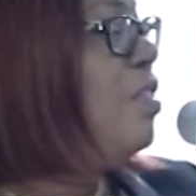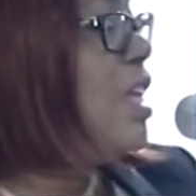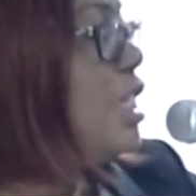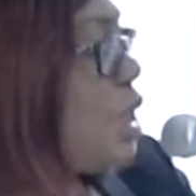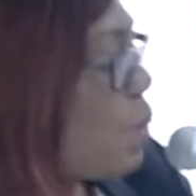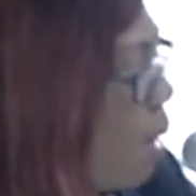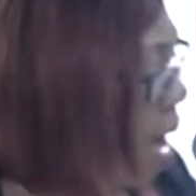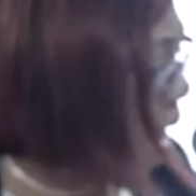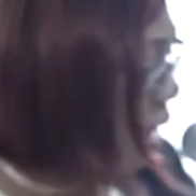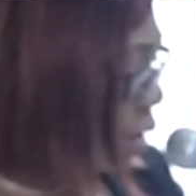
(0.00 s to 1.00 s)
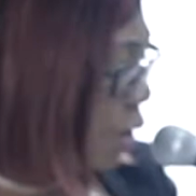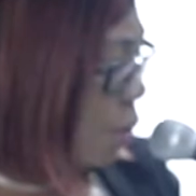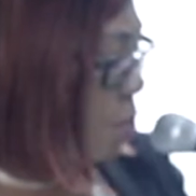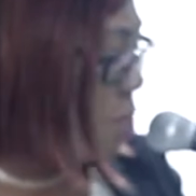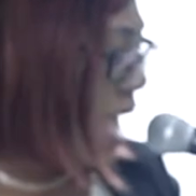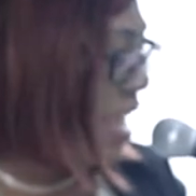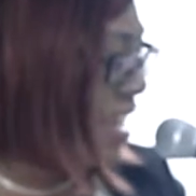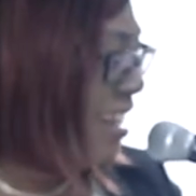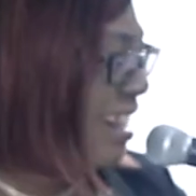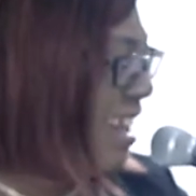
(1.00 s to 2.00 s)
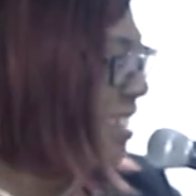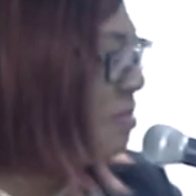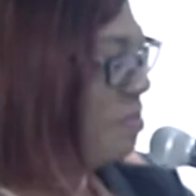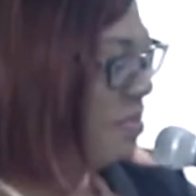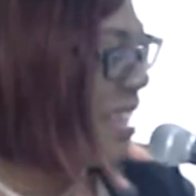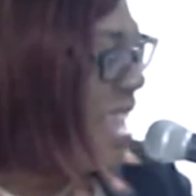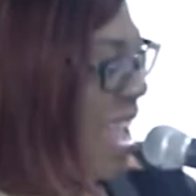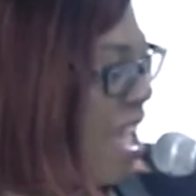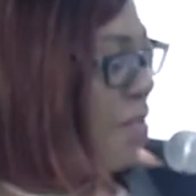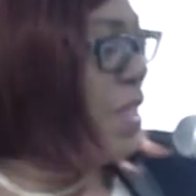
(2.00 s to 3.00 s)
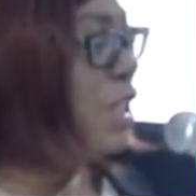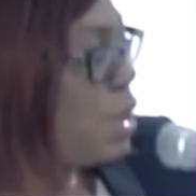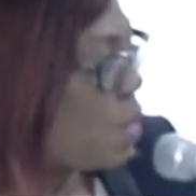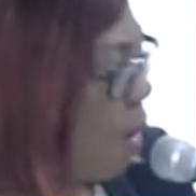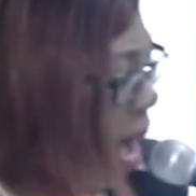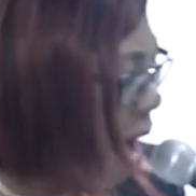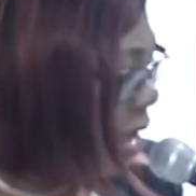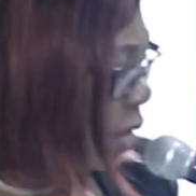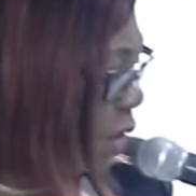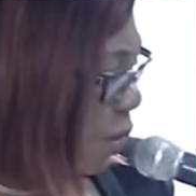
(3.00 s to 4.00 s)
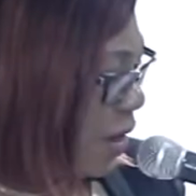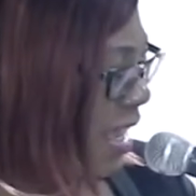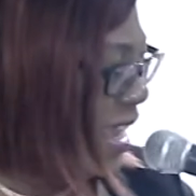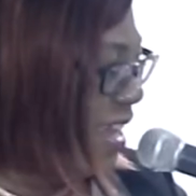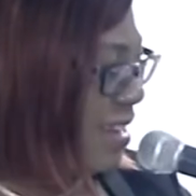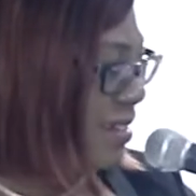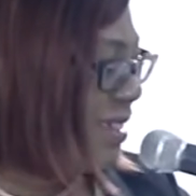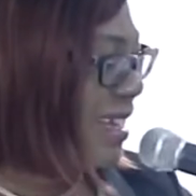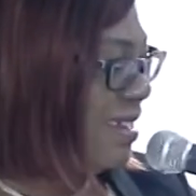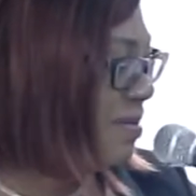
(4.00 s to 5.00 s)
This one you made. This one you healed.